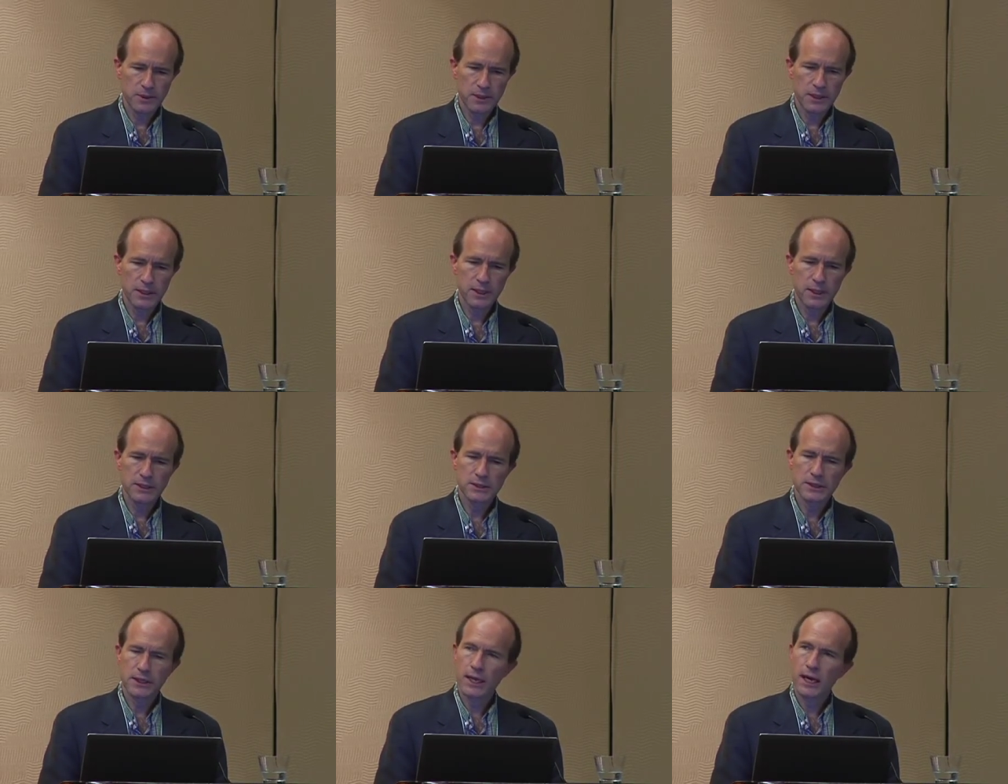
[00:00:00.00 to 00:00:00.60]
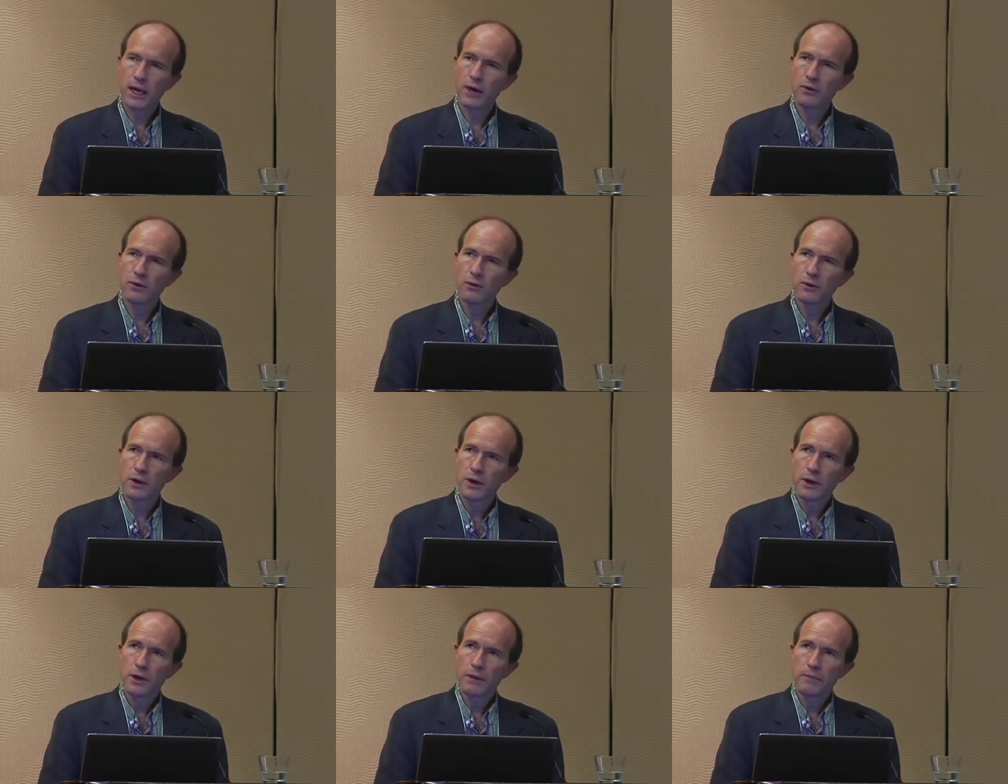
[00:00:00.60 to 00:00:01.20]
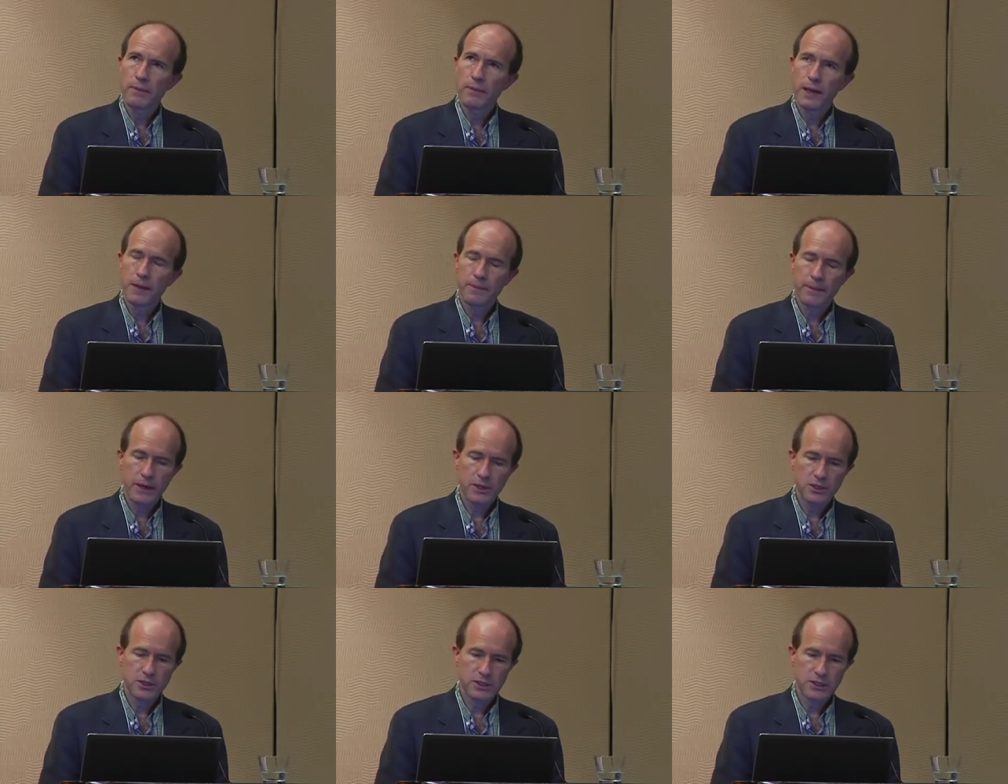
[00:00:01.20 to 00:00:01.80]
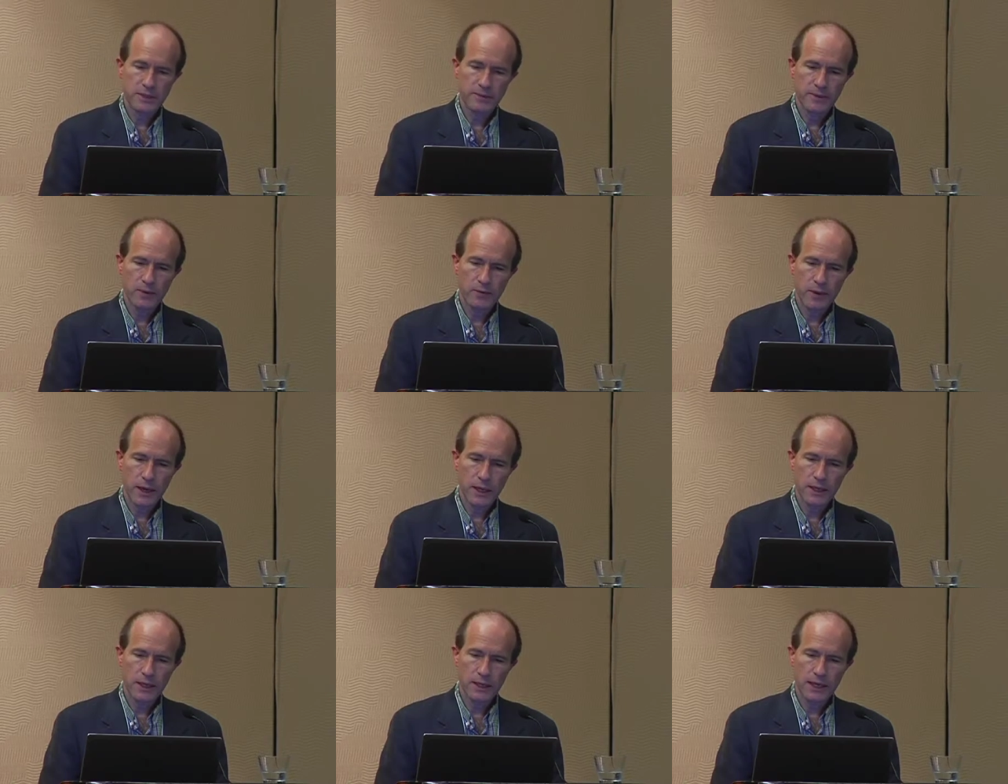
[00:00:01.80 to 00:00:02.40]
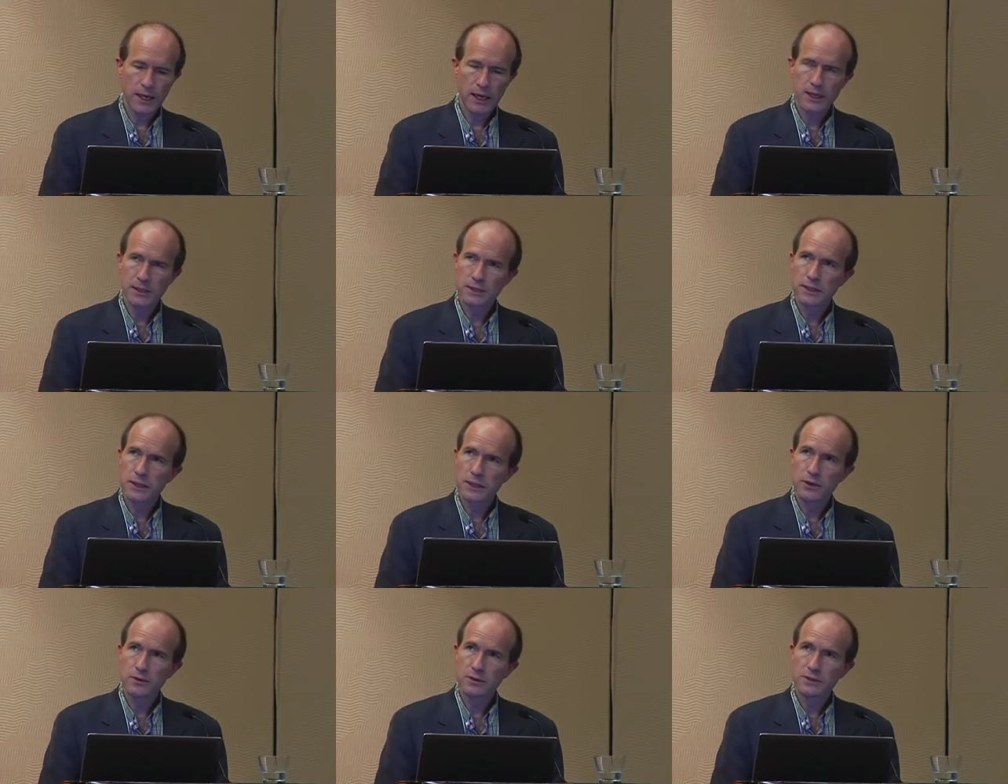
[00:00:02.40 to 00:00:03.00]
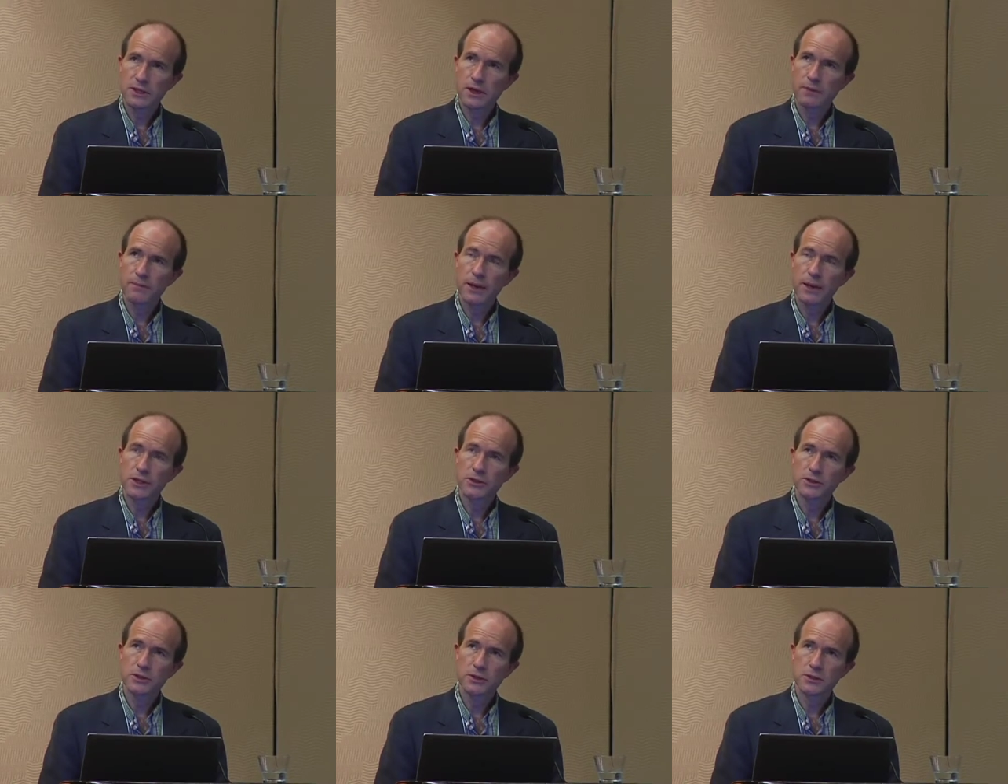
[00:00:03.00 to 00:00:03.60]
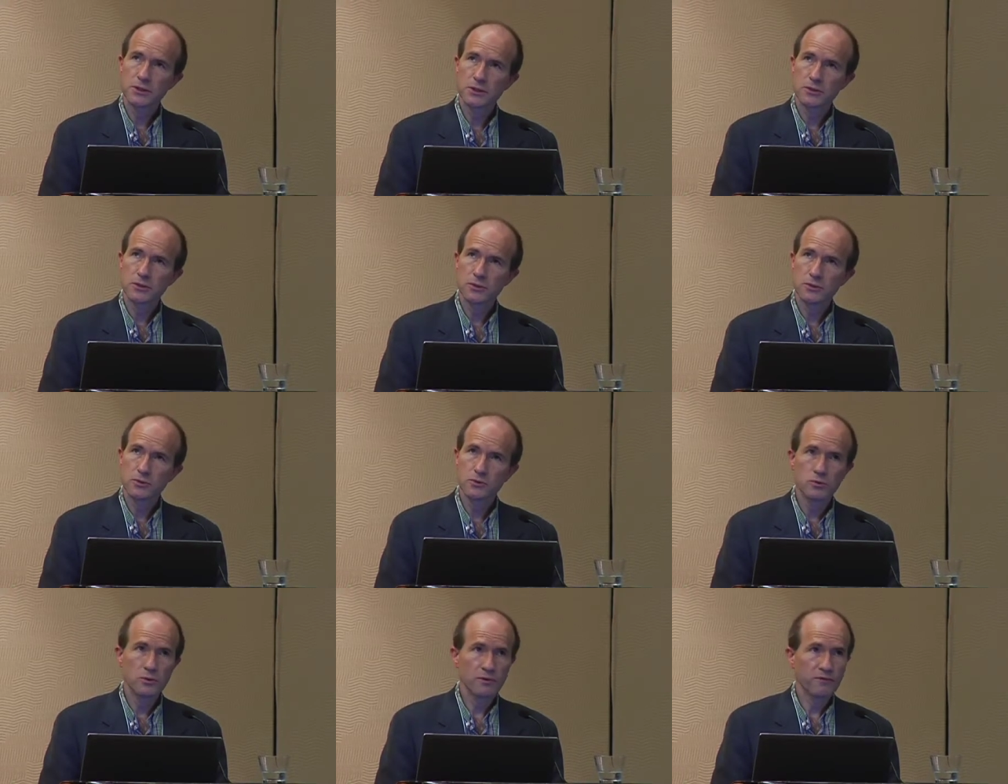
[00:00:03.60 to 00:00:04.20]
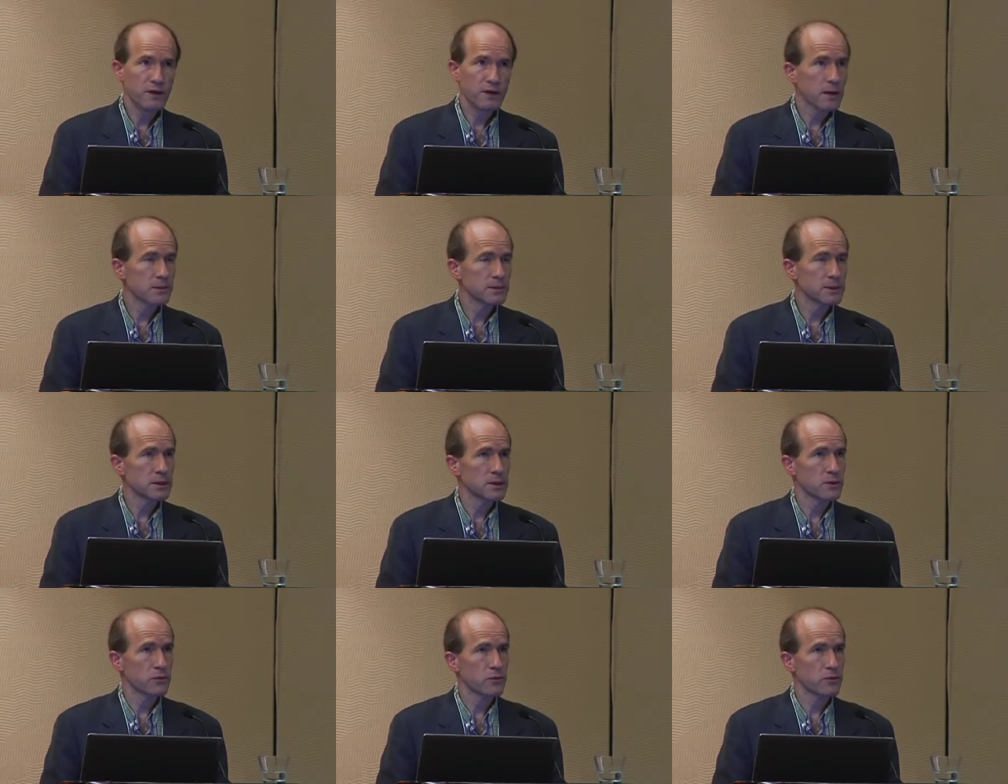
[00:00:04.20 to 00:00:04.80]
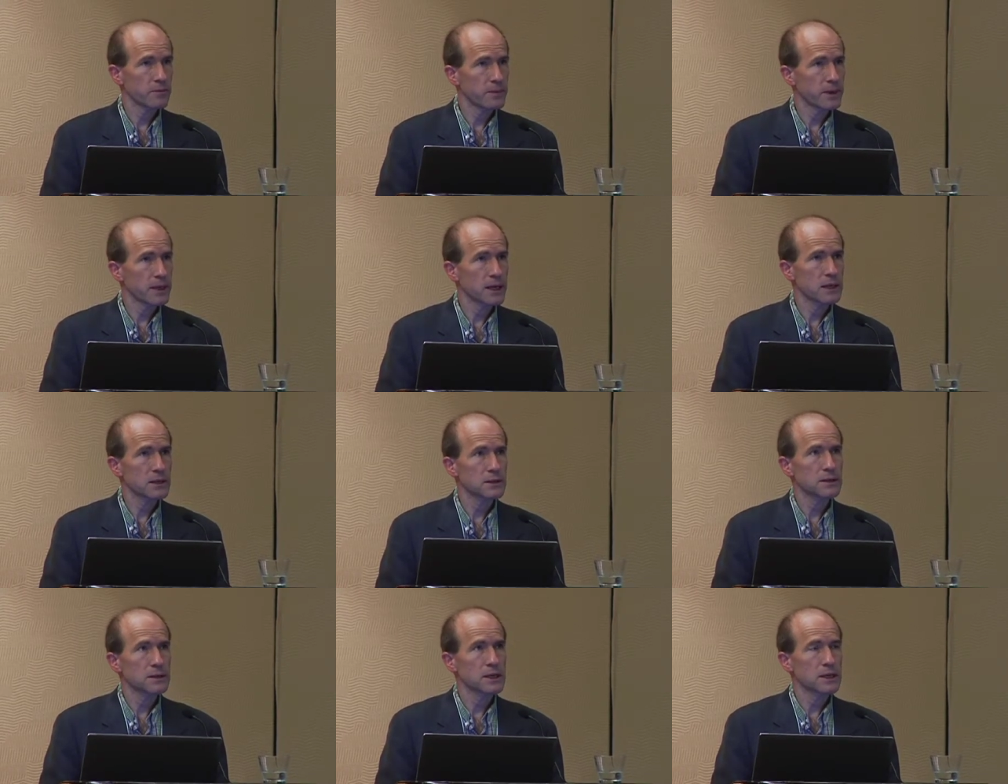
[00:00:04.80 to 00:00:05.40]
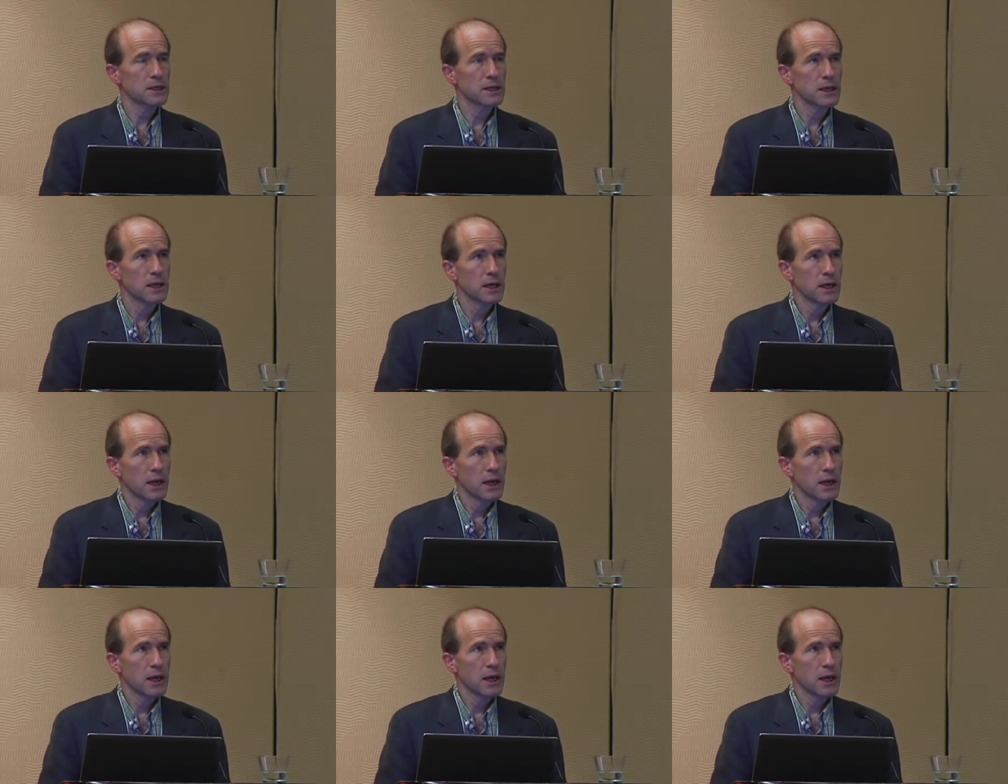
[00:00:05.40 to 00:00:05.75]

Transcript: and these allow many patients to be recognized, and there are some patients who have come to an orthopedic clinic